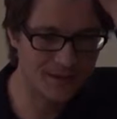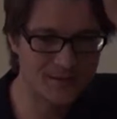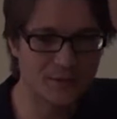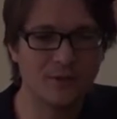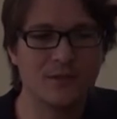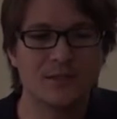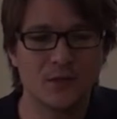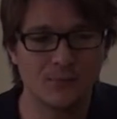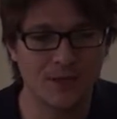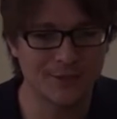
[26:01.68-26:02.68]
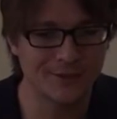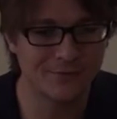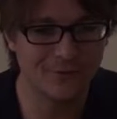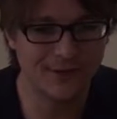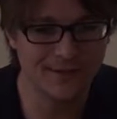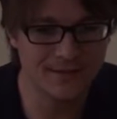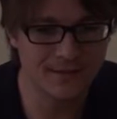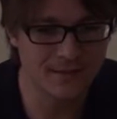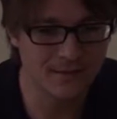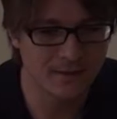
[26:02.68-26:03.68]
is only so much
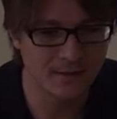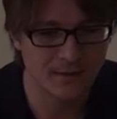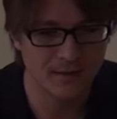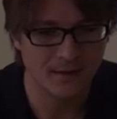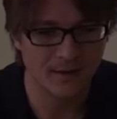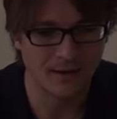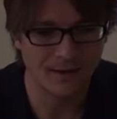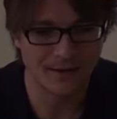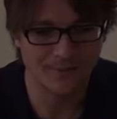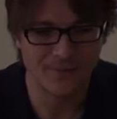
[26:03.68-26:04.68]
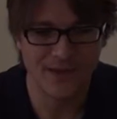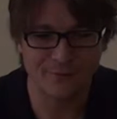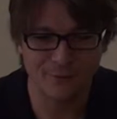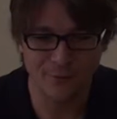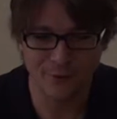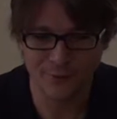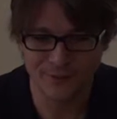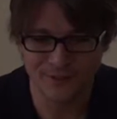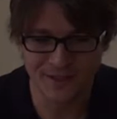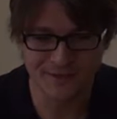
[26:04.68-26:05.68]
influence. Therefore, we
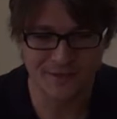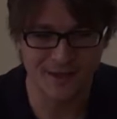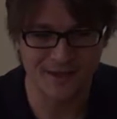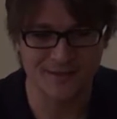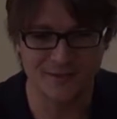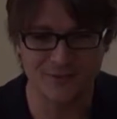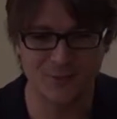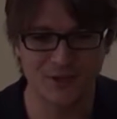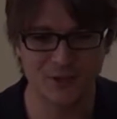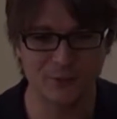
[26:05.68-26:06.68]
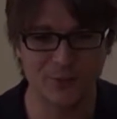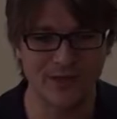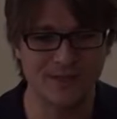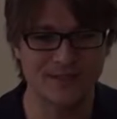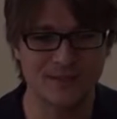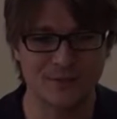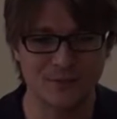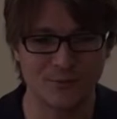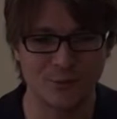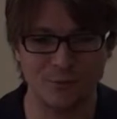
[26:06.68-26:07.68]
standardize the spatial weights
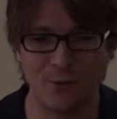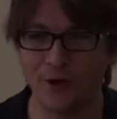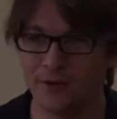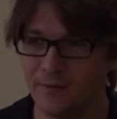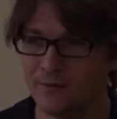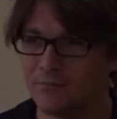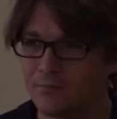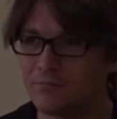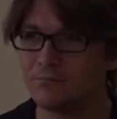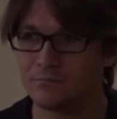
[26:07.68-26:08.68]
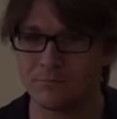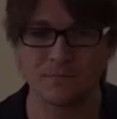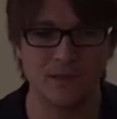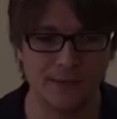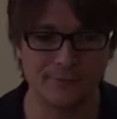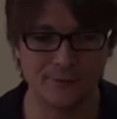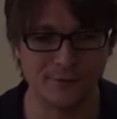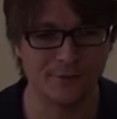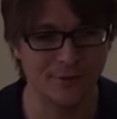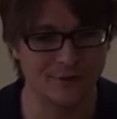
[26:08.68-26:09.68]
to 1, and we do
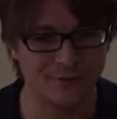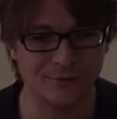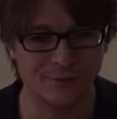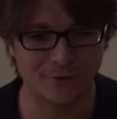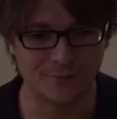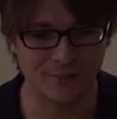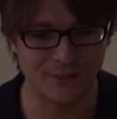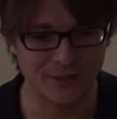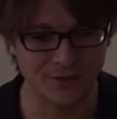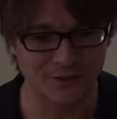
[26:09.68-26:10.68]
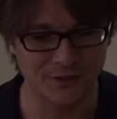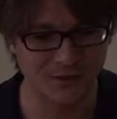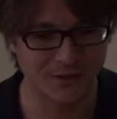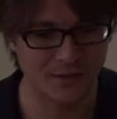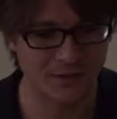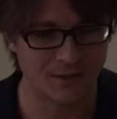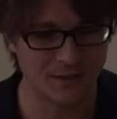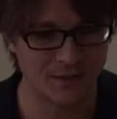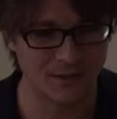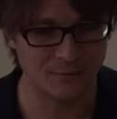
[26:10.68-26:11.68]
it also for computation
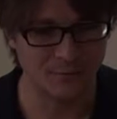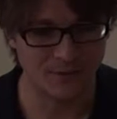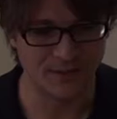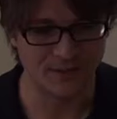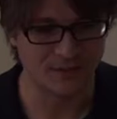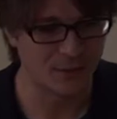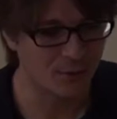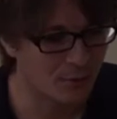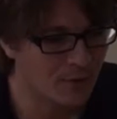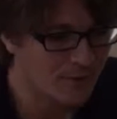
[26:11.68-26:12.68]
reasons. So